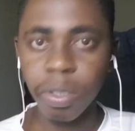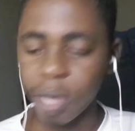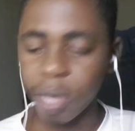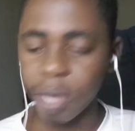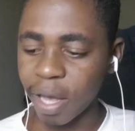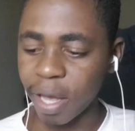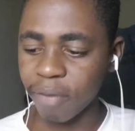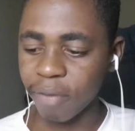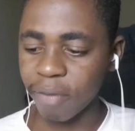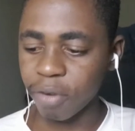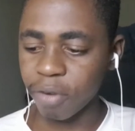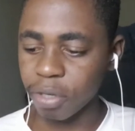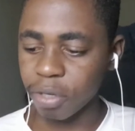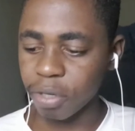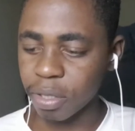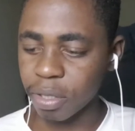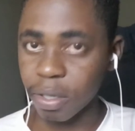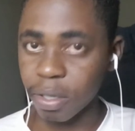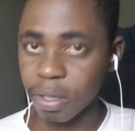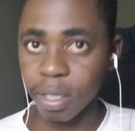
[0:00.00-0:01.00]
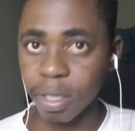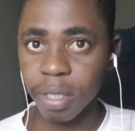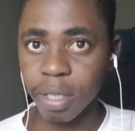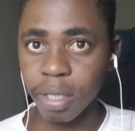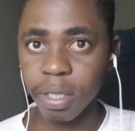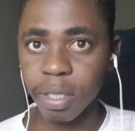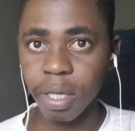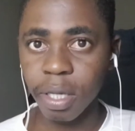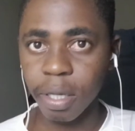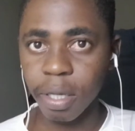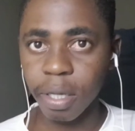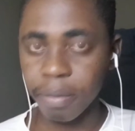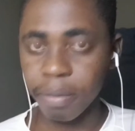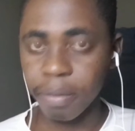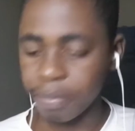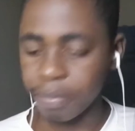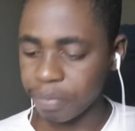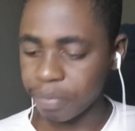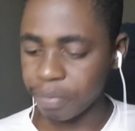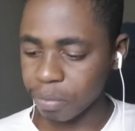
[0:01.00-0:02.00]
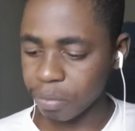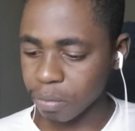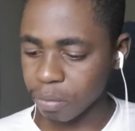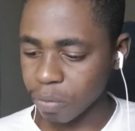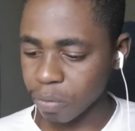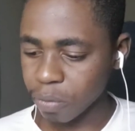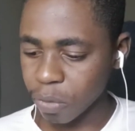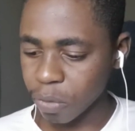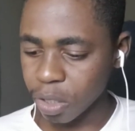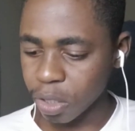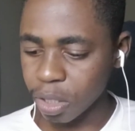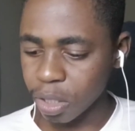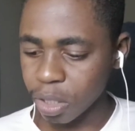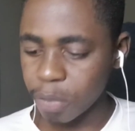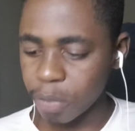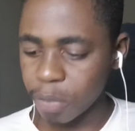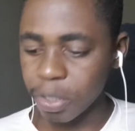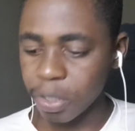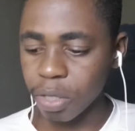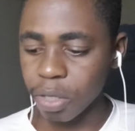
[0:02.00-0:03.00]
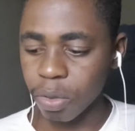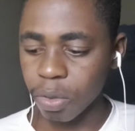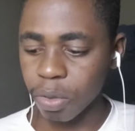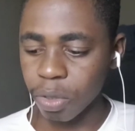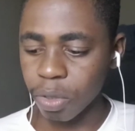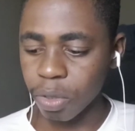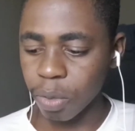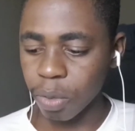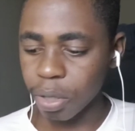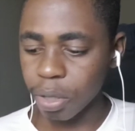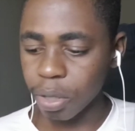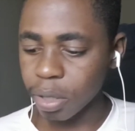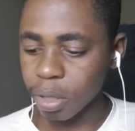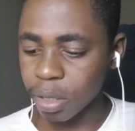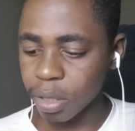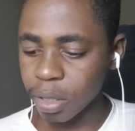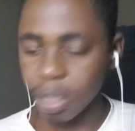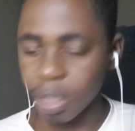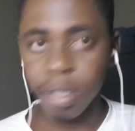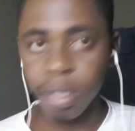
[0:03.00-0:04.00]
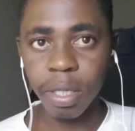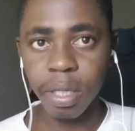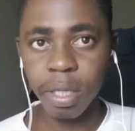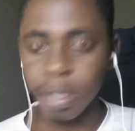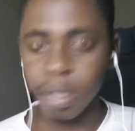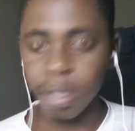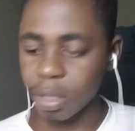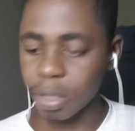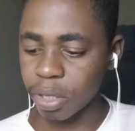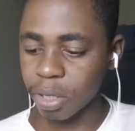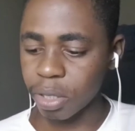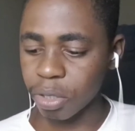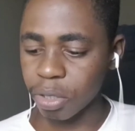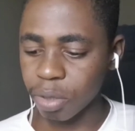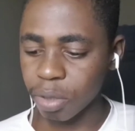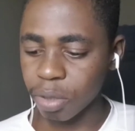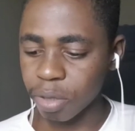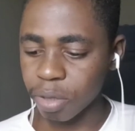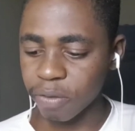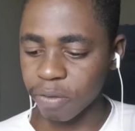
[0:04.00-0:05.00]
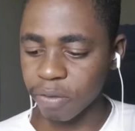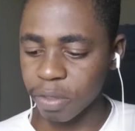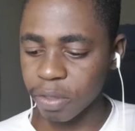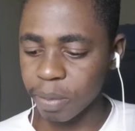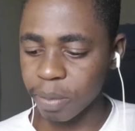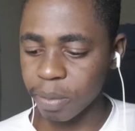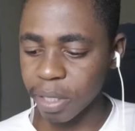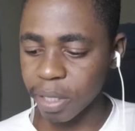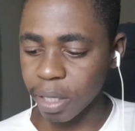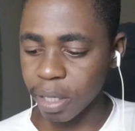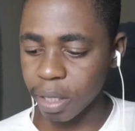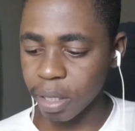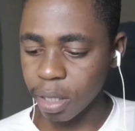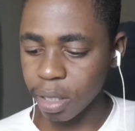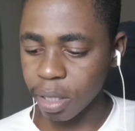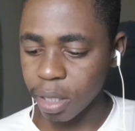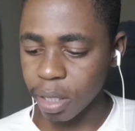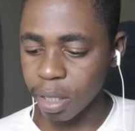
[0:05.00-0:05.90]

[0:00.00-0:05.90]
We have first, there is speech in your world. It's essentials of speaking.